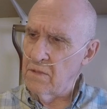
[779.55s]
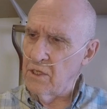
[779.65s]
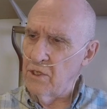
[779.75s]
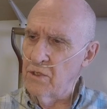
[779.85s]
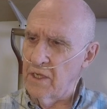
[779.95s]

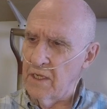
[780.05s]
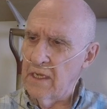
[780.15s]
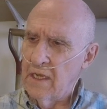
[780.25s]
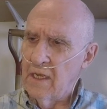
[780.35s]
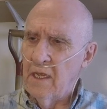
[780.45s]
use it.
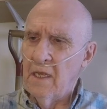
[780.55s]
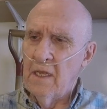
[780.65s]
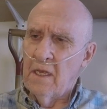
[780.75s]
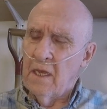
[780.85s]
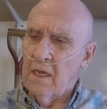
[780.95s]

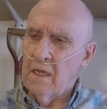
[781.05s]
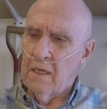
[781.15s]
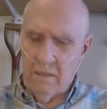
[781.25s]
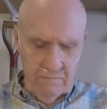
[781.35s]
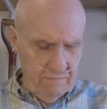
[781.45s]

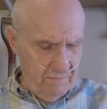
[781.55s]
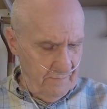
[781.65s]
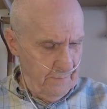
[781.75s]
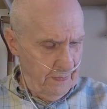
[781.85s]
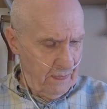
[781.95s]

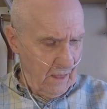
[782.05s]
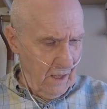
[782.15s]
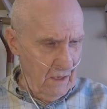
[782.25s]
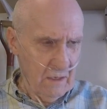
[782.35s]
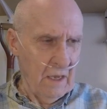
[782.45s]

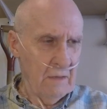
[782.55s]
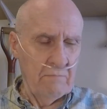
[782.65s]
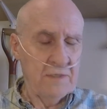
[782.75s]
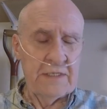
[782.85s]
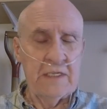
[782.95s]

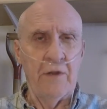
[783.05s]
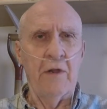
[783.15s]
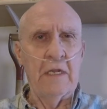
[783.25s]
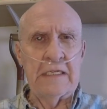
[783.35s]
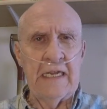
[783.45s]
I'm
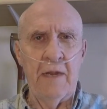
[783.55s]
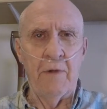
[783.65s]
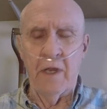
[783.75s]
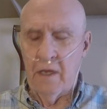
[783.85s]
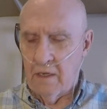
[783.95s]
stuttering and
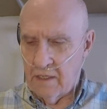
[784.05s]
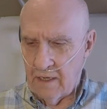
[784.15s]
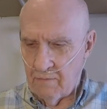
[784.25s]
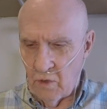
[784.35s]
stammering here because I'm